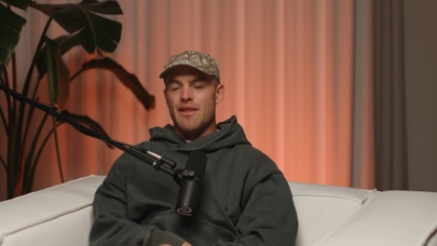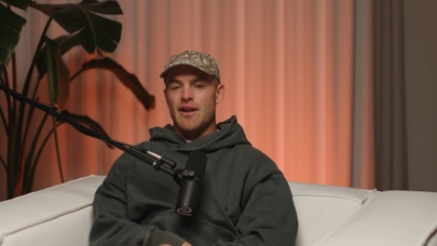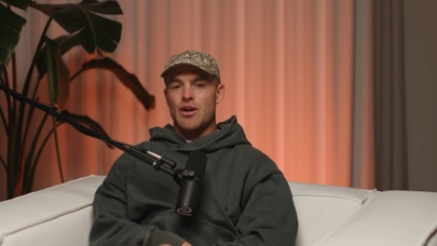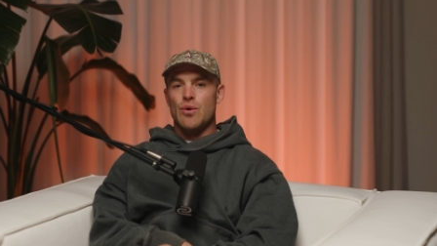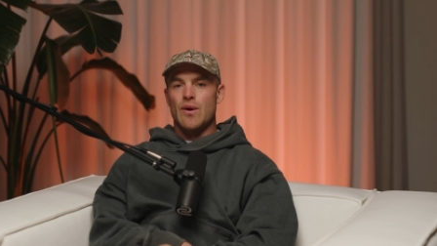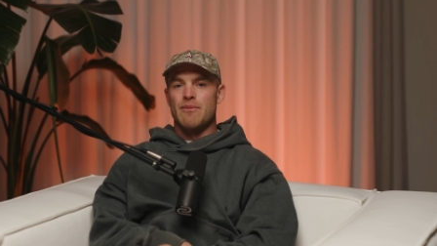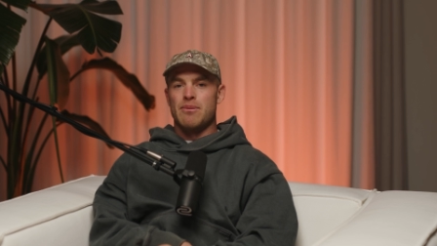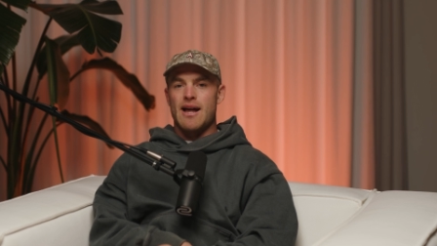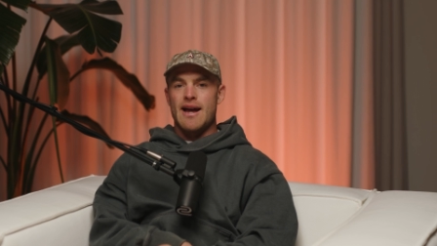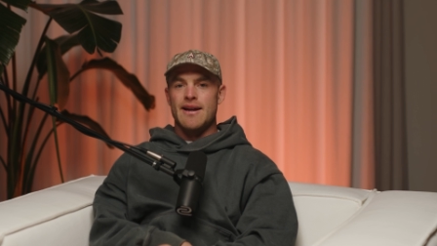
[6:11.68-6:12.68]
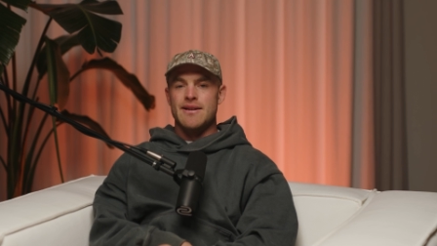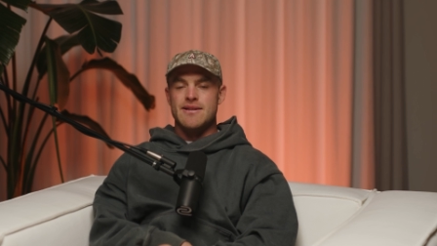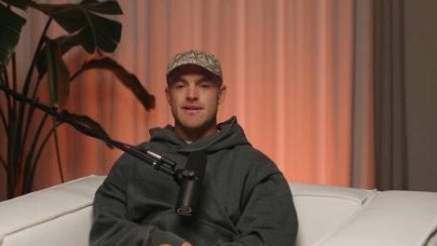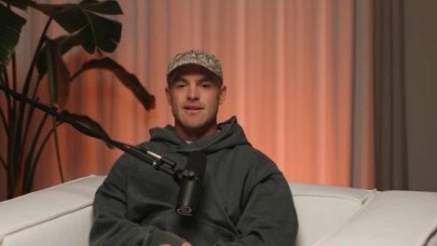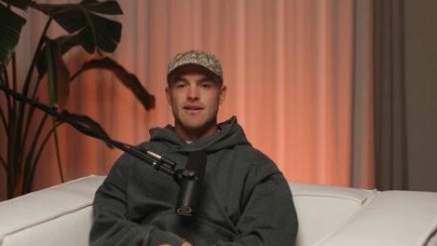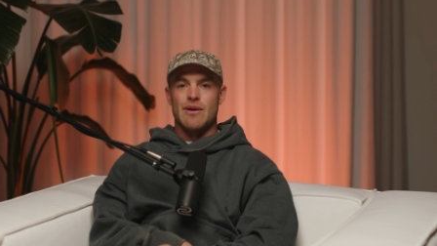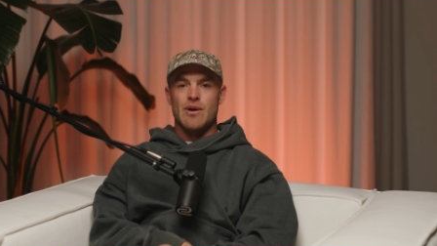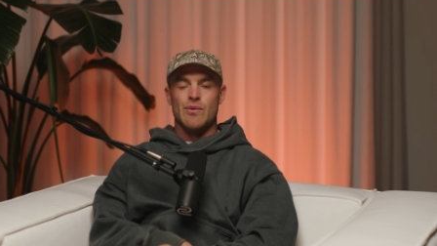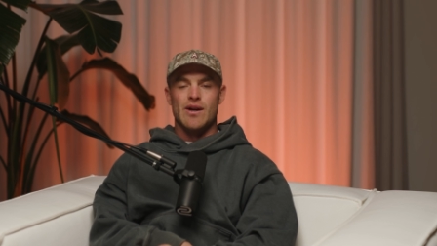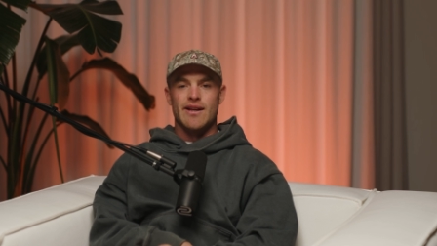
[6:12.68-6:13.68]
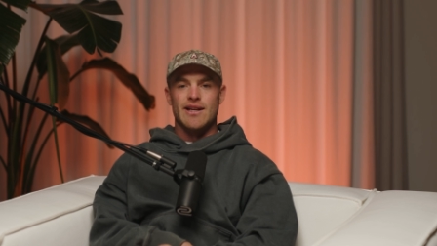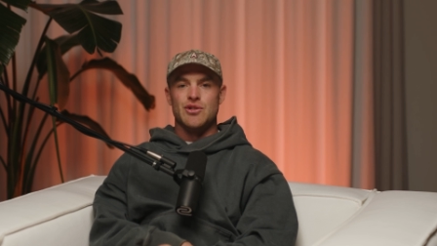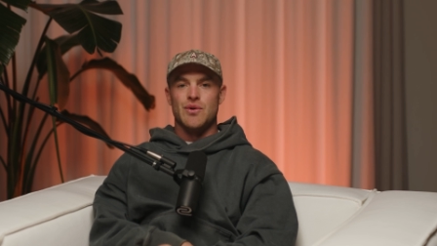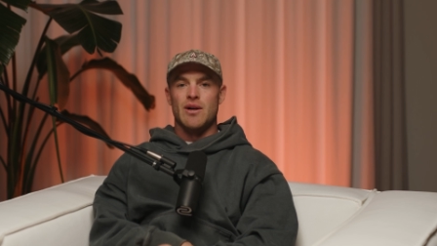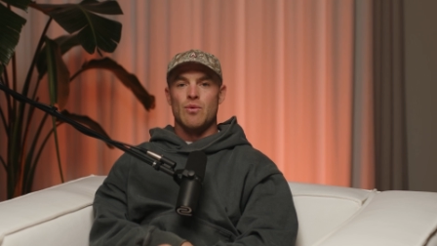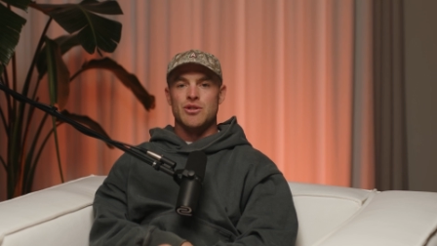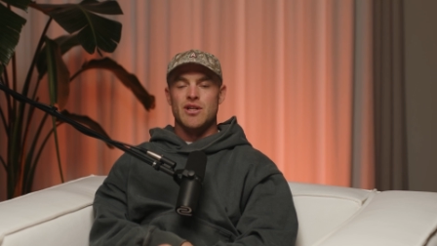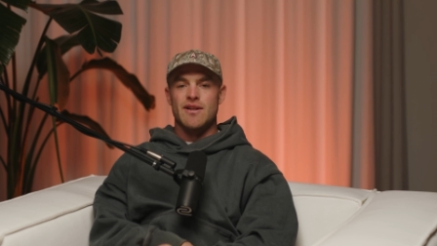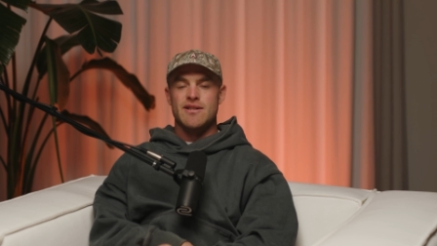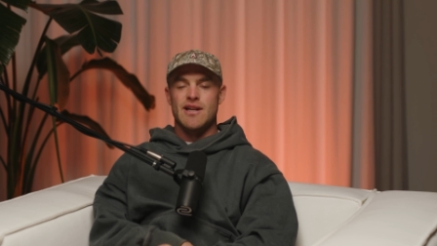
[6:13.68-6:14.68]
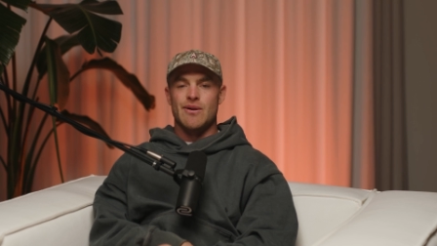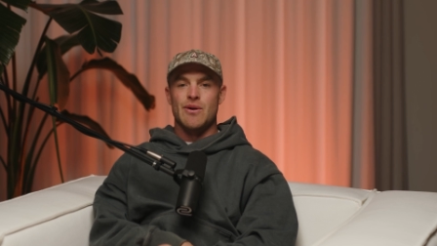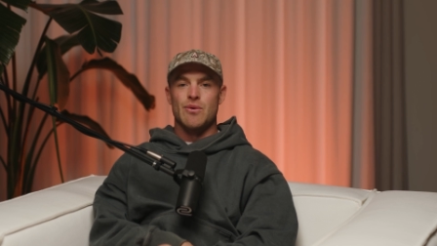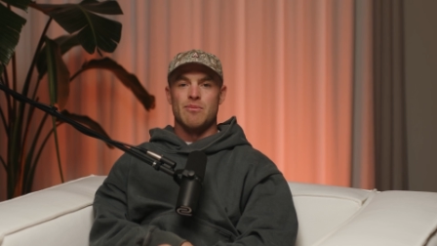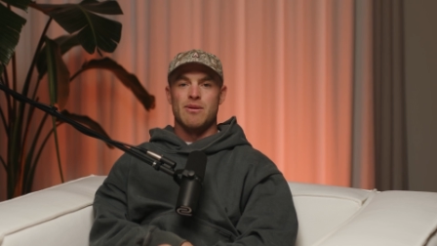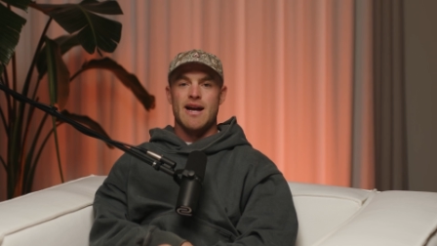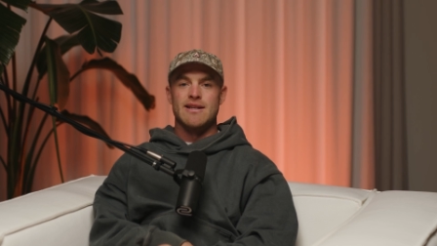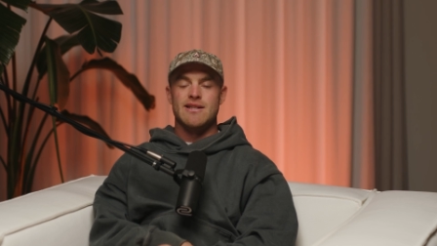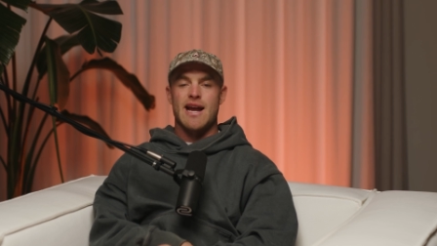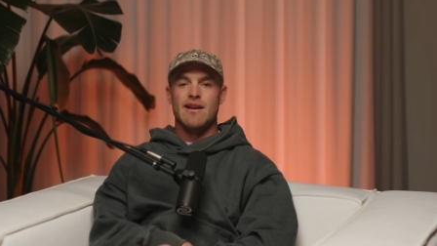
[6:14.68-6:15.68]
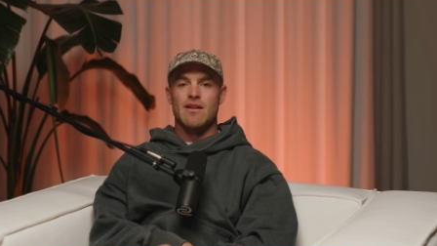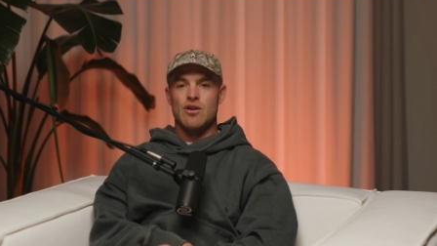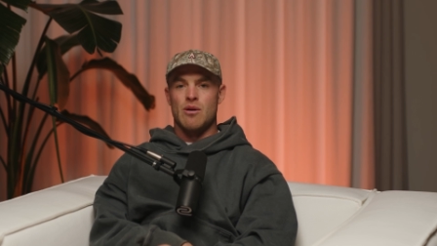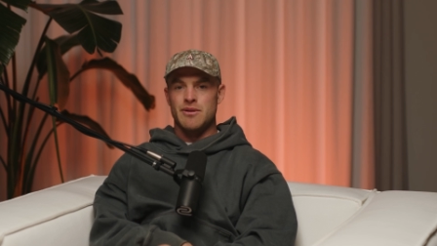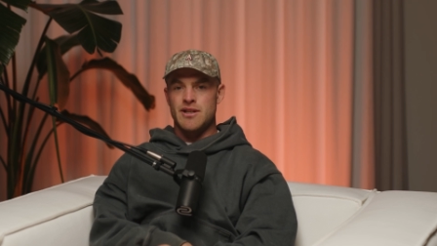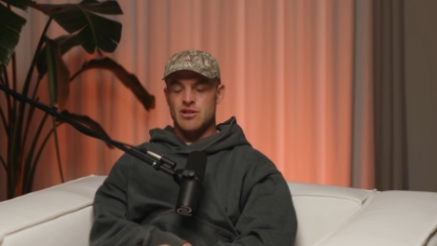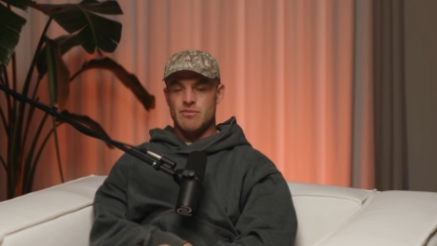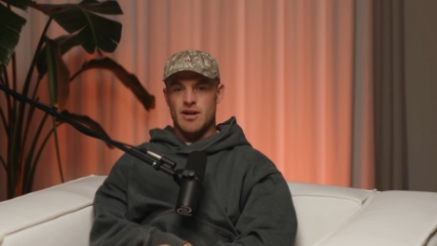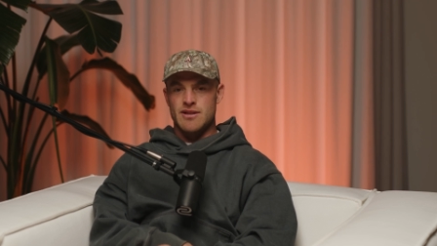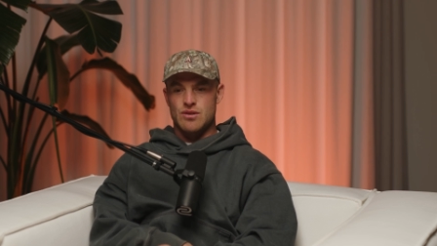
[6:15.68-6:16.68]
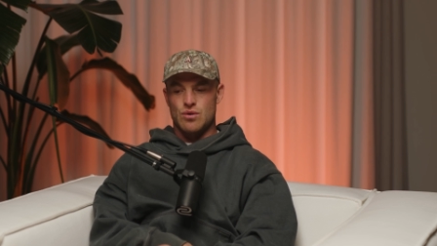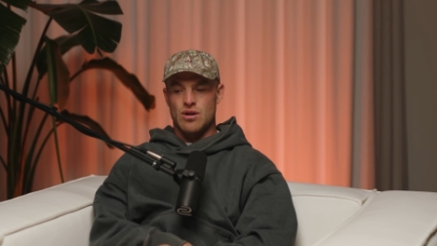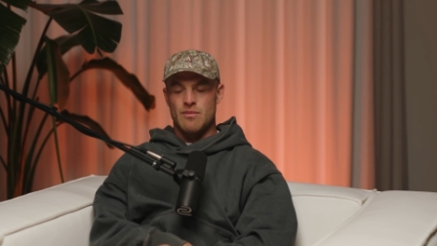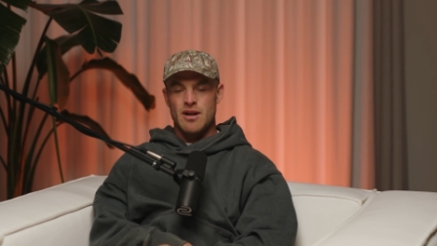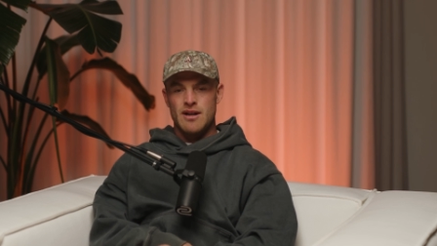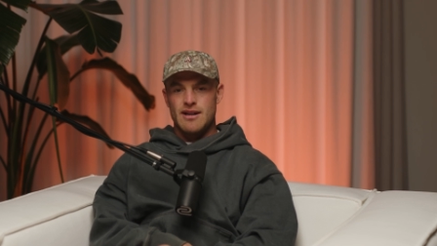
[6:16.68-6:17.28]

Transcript: that who are the players that we're really enjoying watching this year, and who are the players taking the competition by storm?